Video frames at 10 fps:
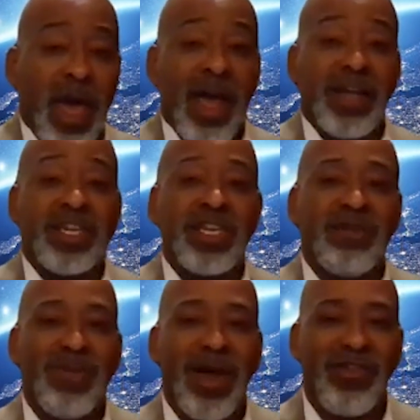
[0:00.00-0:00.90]
has
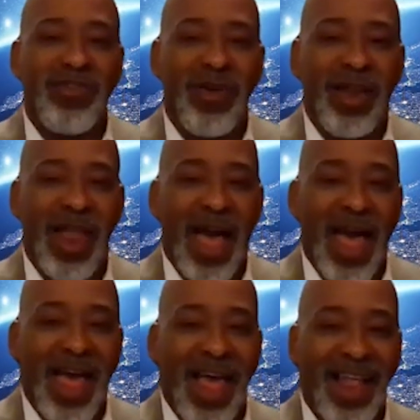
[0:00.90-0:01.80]
his measuring
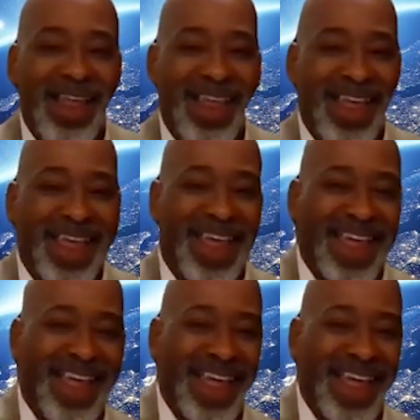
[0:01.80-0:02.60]
mind.